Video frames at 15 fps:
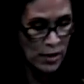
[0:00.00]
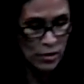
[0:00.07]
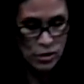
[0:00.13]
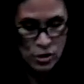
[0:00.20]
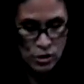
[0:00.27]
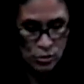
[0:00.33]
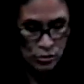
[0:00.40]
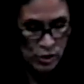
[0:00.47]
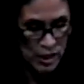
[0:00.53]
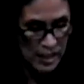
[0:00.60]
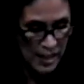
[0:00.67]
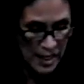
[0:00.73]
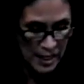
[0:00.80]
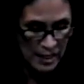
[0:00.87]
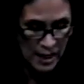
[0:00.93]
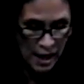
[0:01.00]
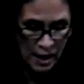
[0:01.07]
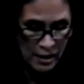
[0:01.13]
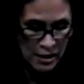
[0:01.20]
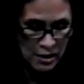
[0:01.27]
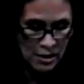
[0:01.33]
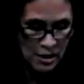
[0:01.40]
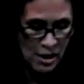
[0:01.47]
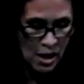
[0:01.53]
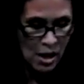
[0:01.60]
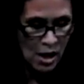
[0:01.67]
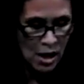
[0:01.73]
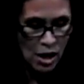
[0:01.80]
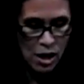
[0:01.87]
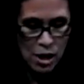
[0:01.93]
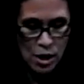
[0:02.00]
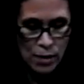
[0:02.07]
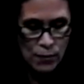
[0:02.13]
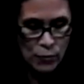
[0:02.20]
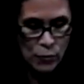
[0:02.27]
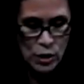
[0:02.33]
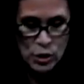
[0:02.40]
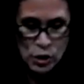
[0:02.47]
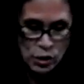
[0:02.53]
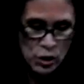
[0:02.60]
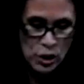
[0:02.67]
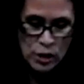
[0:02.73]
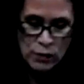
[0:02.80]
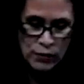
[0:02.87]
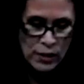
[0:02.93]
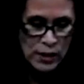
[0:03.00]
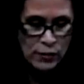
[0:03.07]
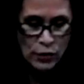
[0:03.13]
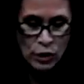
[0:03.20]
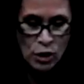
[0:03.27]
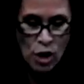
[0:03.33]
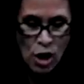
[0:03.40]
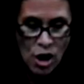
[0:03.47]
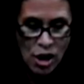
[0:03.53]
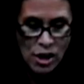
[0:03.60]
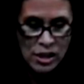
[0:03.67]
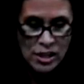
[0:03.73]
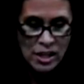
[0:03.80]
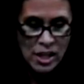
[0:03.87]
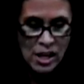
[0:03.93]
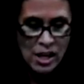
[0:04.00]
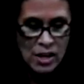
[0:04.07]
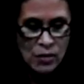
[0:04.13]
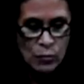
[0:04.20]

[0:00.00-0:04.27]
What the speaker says: There's no state taxes, registration fees for cars.